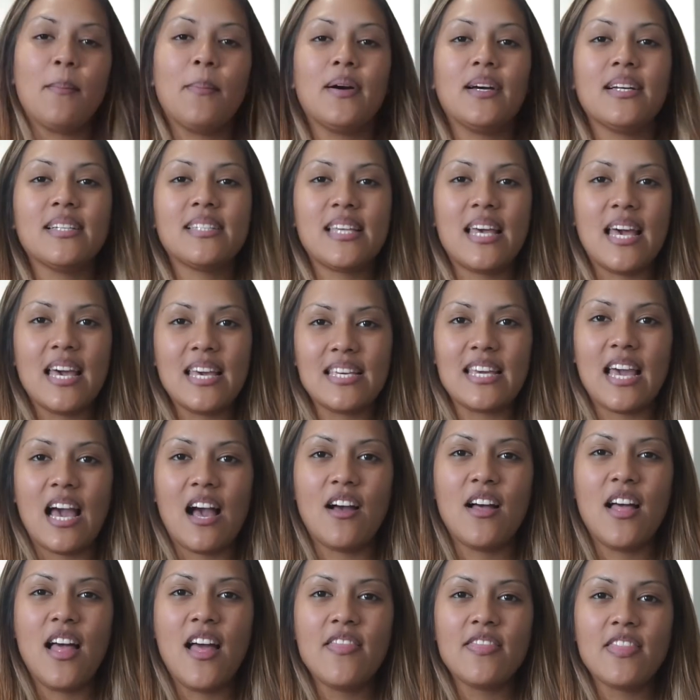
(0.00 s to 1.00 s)
But yeah,
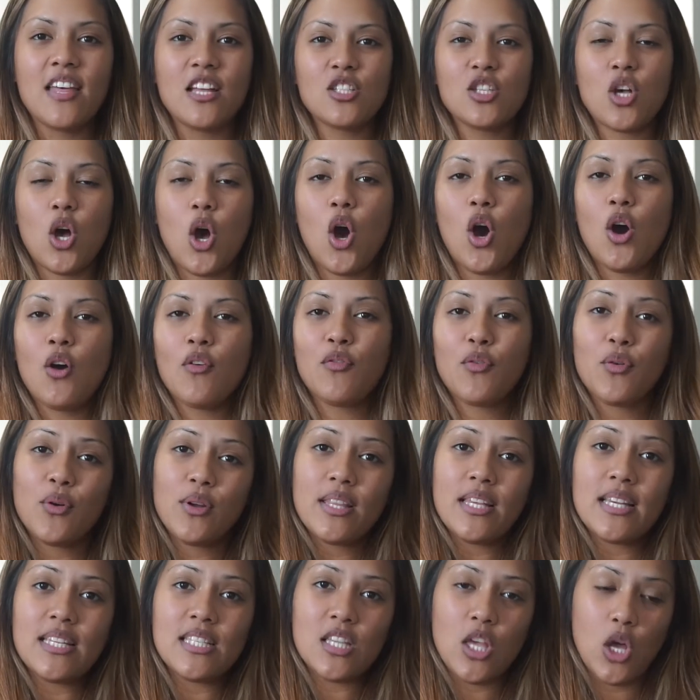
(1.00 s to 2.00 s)
that's all for
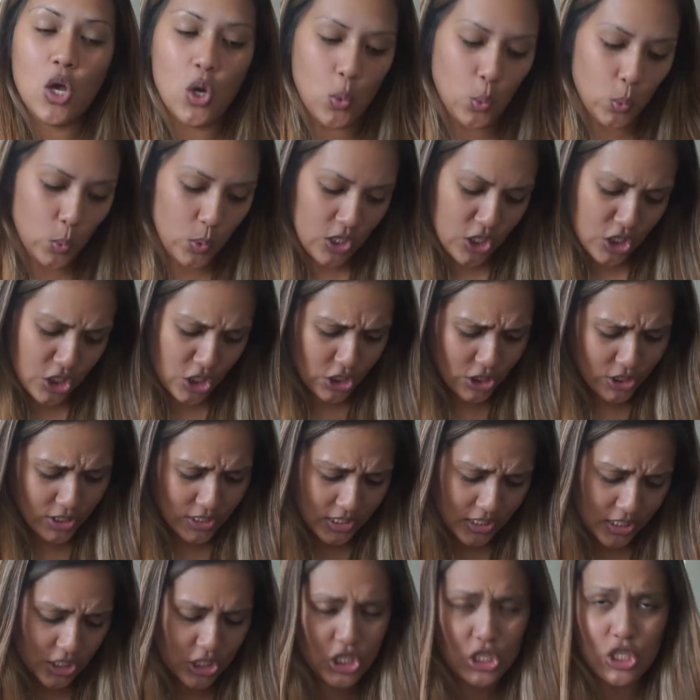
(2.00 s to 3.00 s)
this
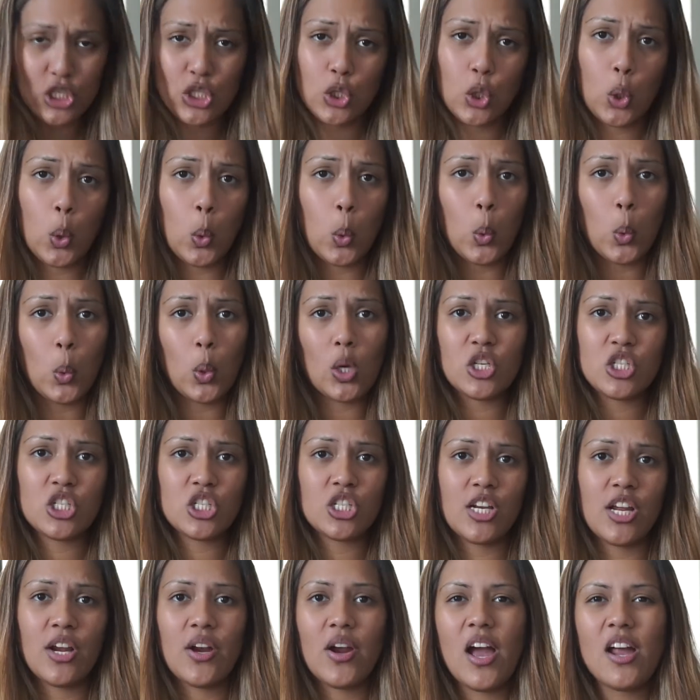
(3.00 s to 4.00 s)
Winterlicious
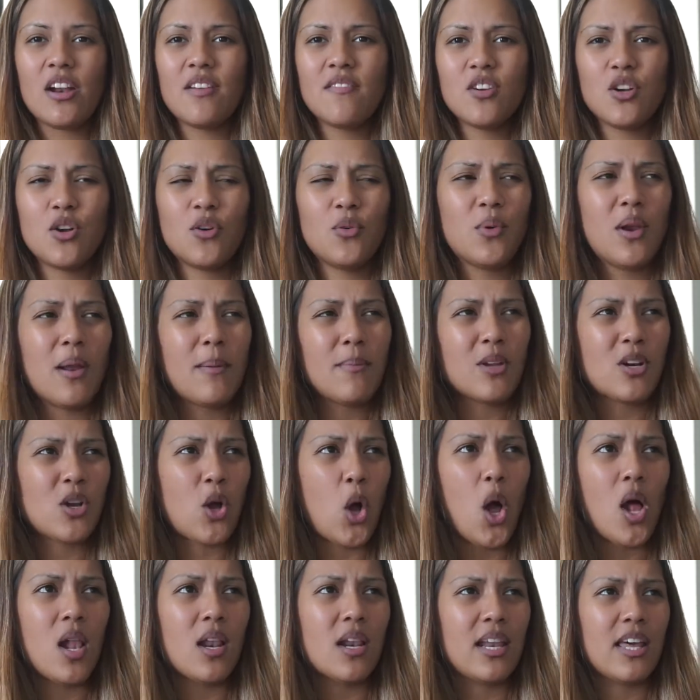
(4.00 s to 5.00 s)
questionnaire. I don't even know what I'm gonna
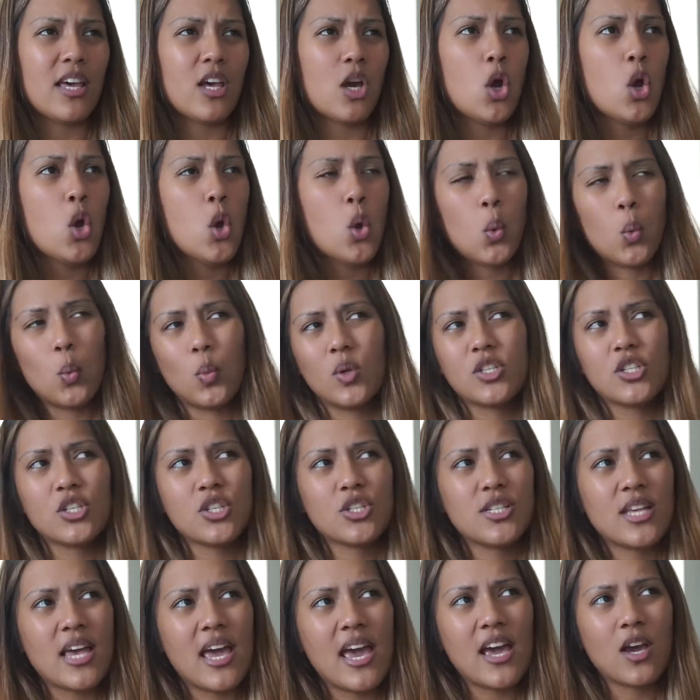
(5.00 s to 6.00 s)
call it, like winter
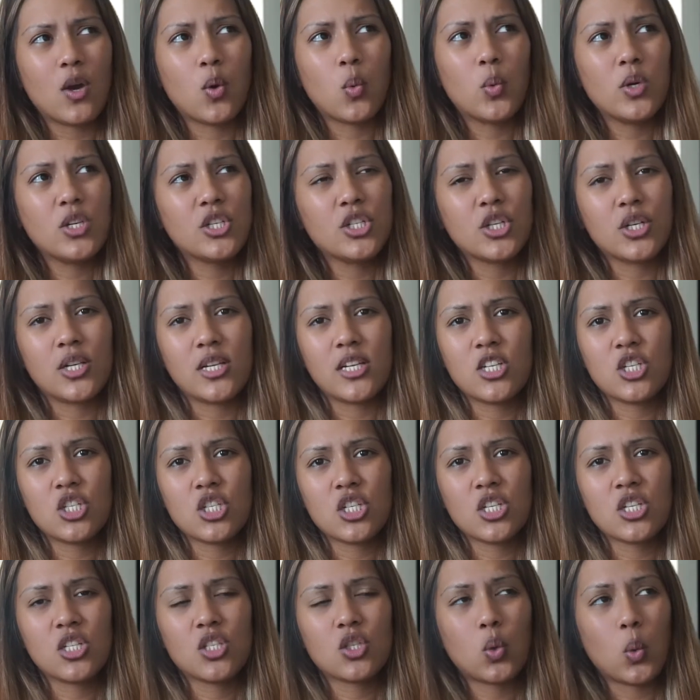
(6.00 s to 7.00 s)
tag,
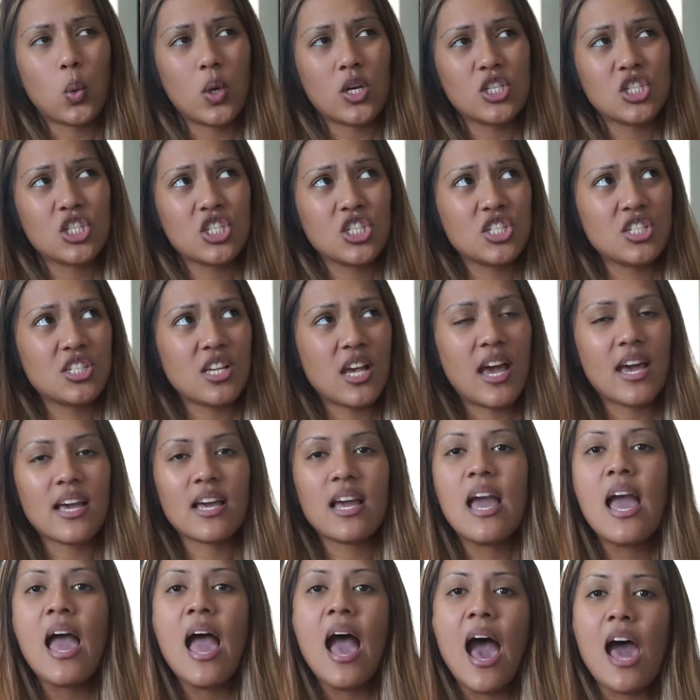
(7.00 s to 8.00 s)
winterlicious question tag.
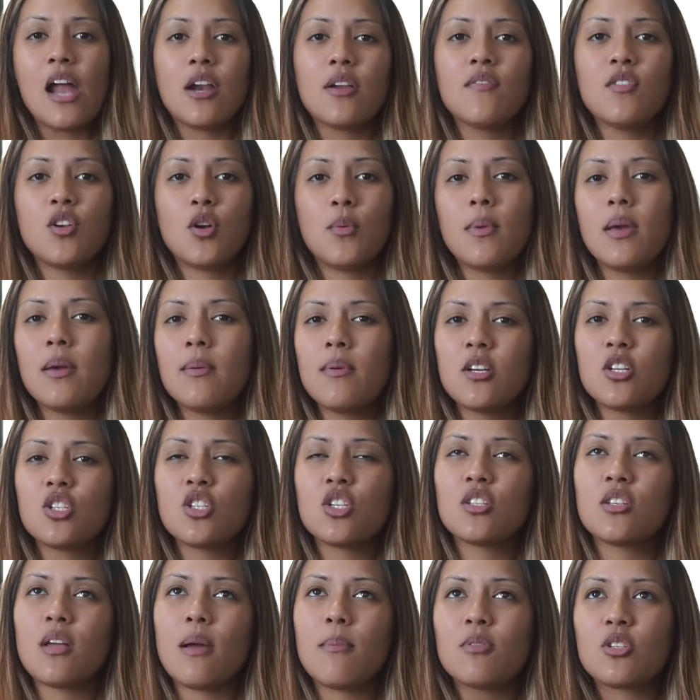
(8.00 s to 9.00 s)
I don't even know. Maybe it's
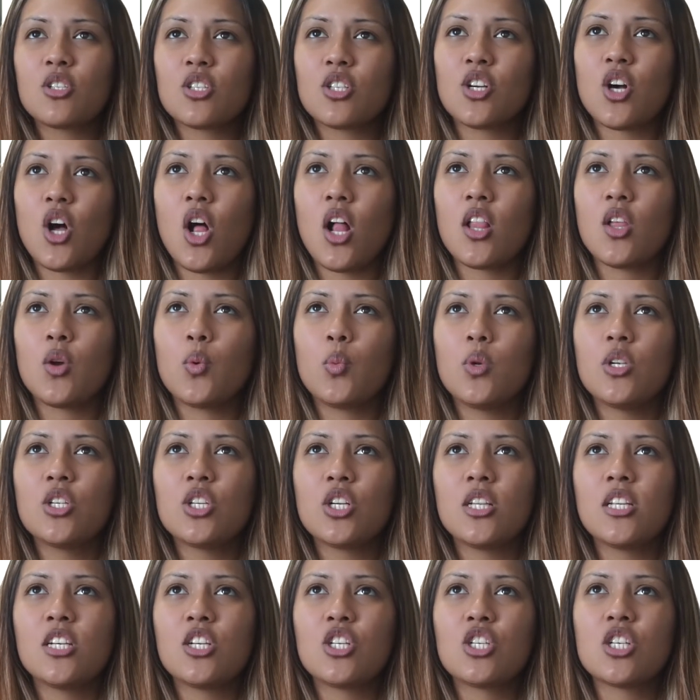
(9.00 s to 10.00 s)
just I'm just gonna call it
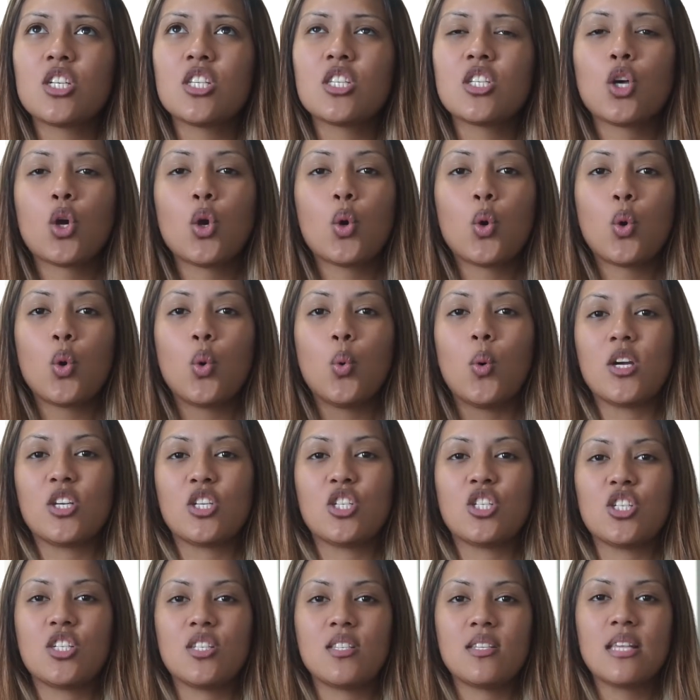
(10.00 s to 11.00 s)
winterlicious
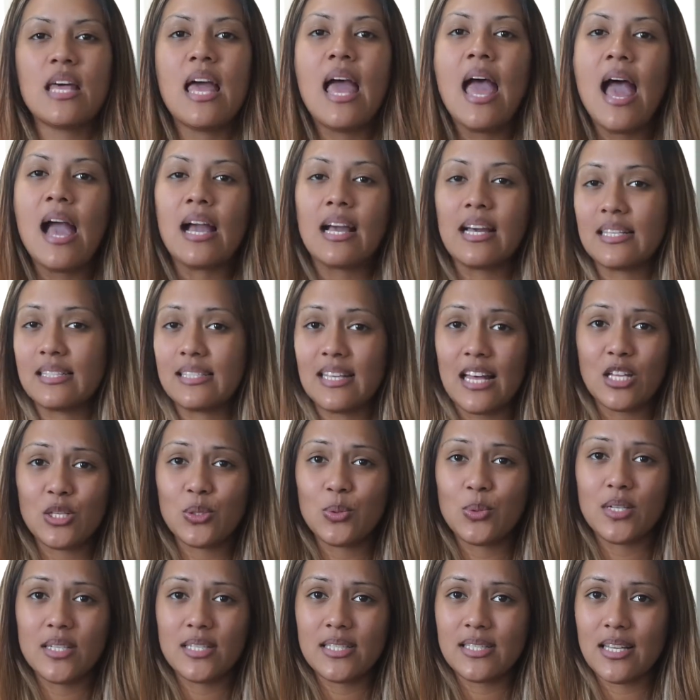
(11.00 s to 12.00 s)
questions because that's
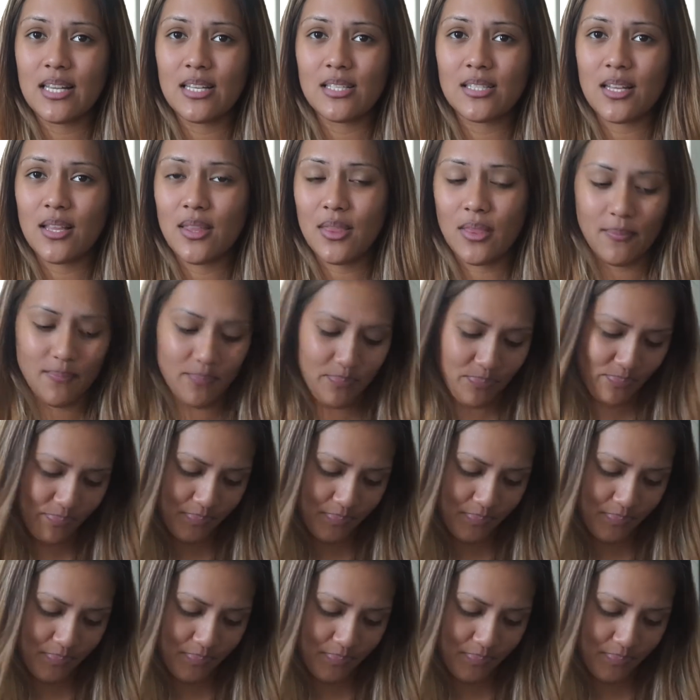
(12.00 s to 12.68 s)
what it says on